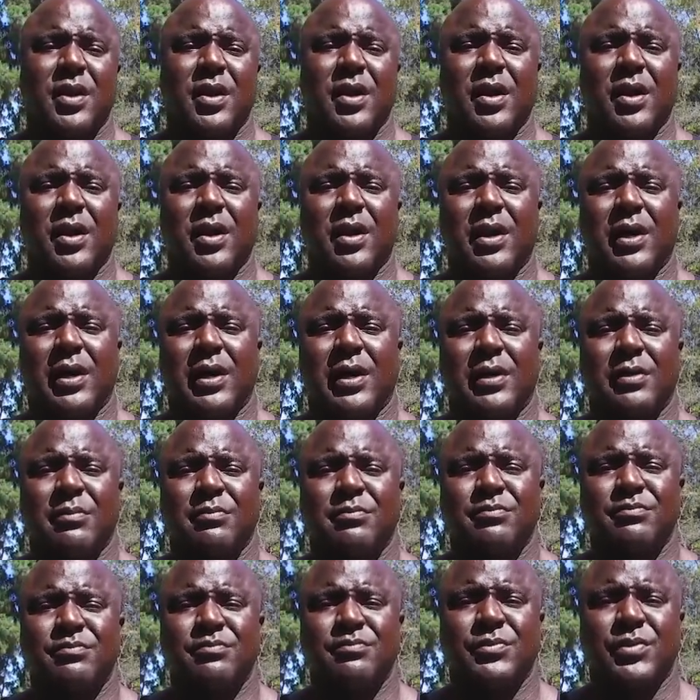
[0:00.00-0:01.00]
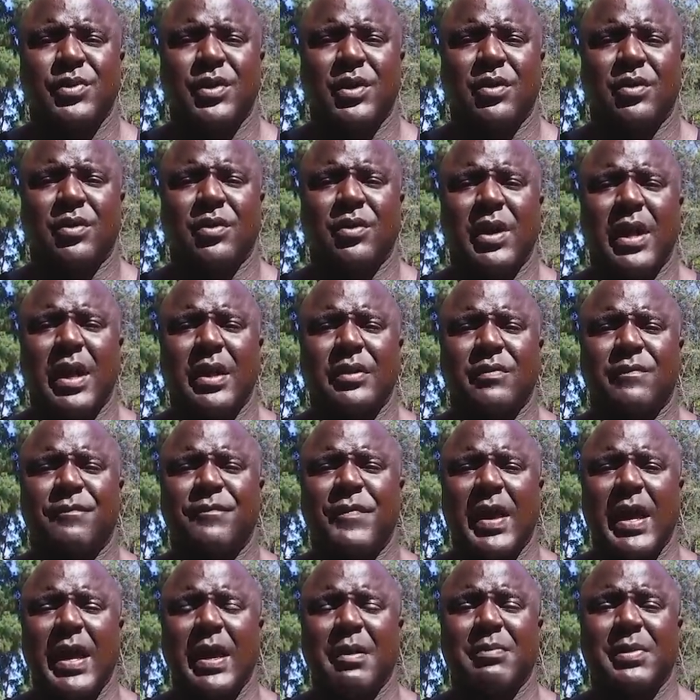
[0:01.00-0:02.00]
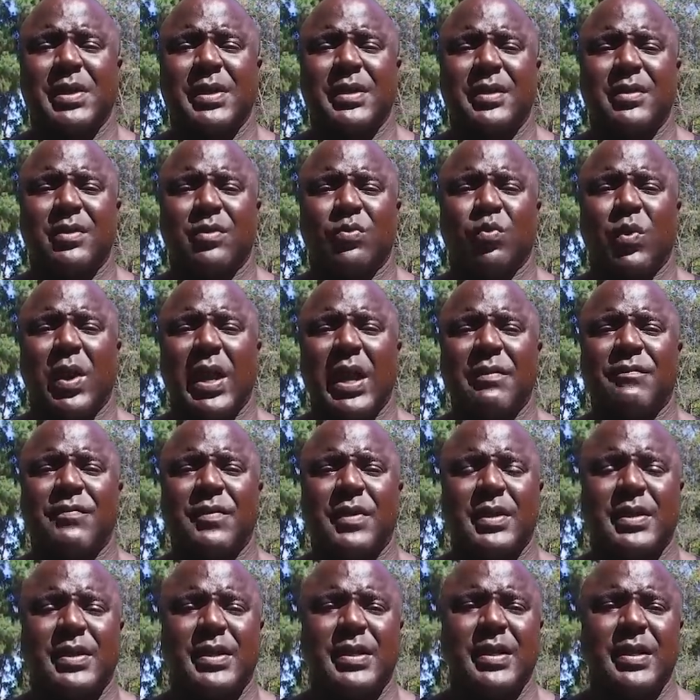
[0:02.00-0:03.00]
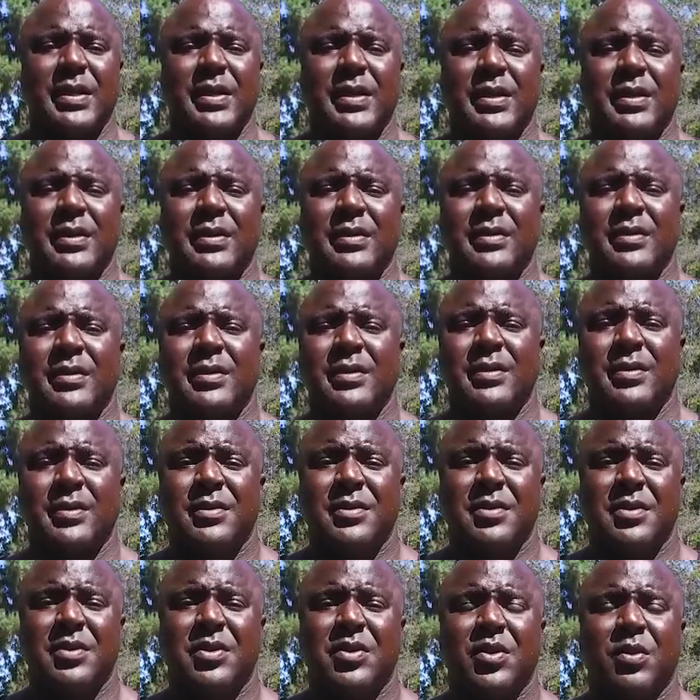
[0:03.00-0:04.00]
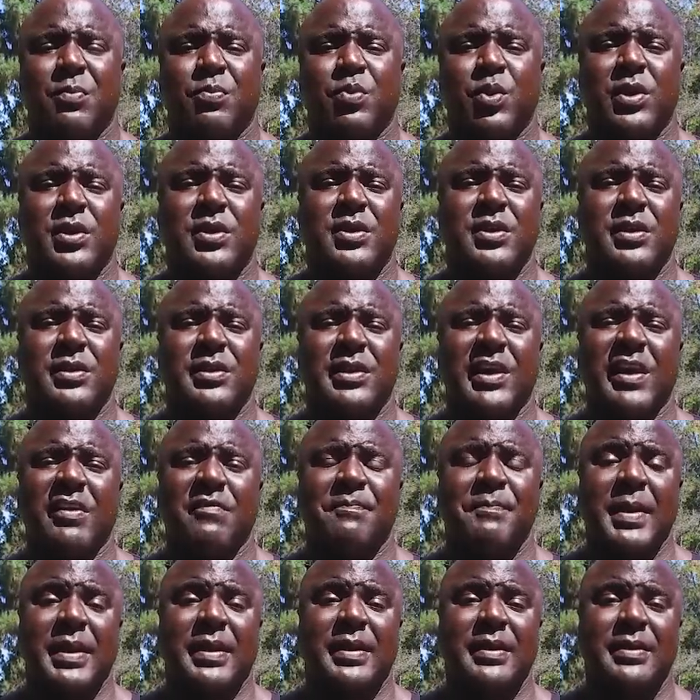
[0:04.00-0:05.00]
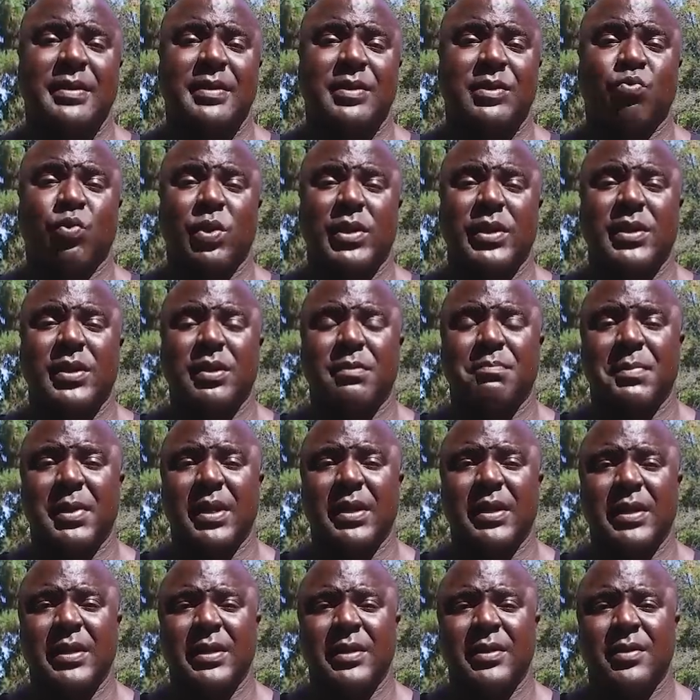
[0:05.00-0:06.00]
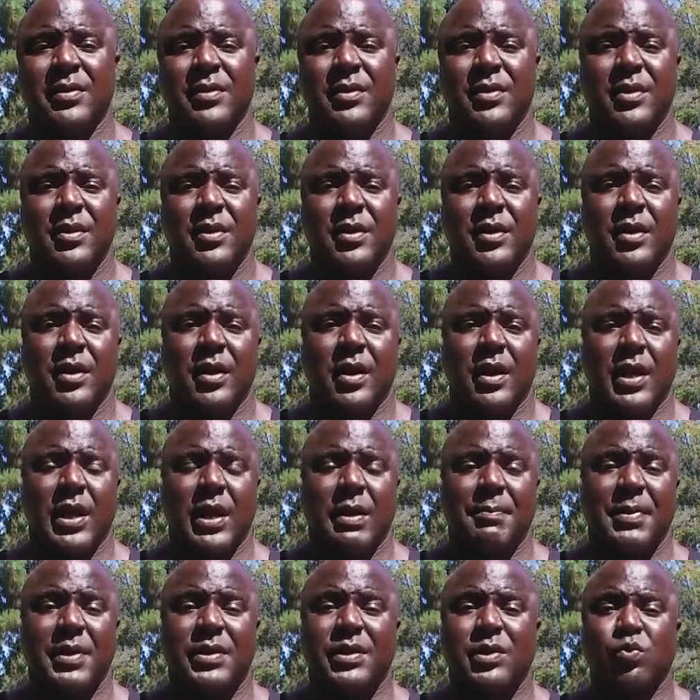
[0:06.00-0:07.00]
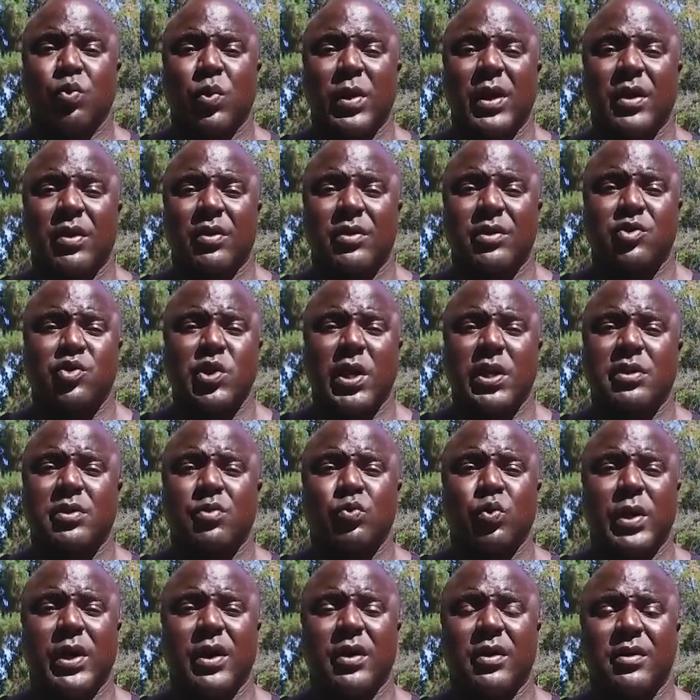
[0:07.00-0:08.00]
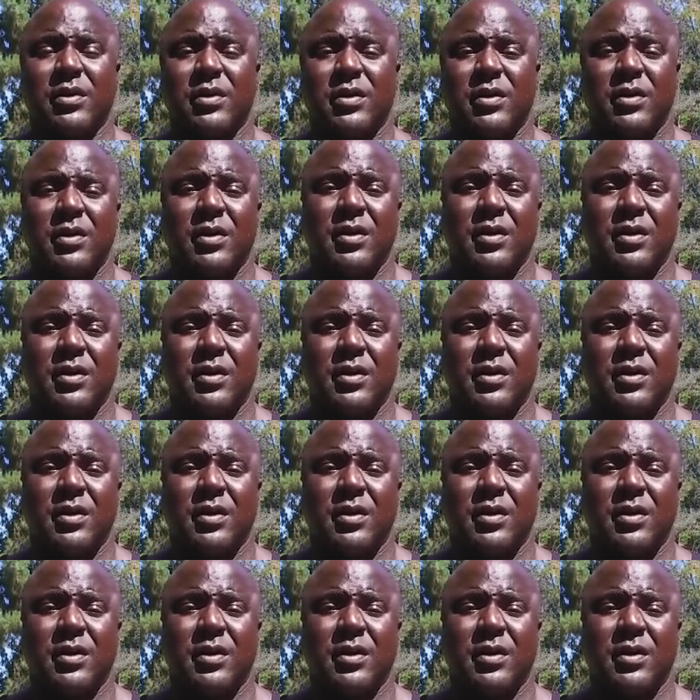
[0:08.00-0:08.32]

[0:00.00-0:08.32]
um, you know, has a family, a wife and a kid, you know, pretty good life, making really good money. Um, a square, straight square.